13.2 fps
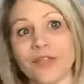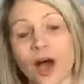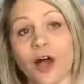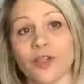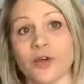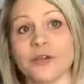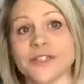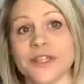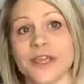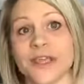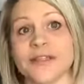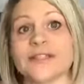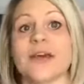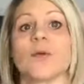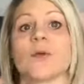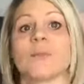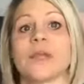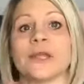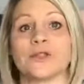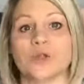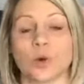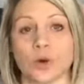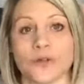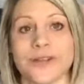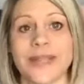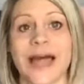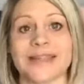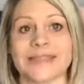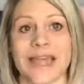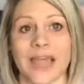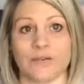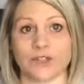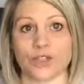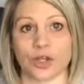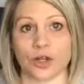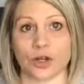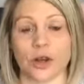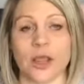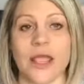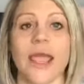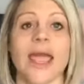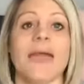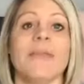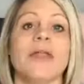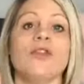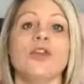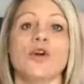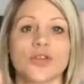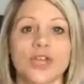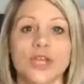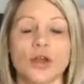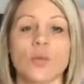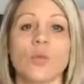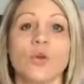all those things that we're being told not to have sugar. And then you'll hear,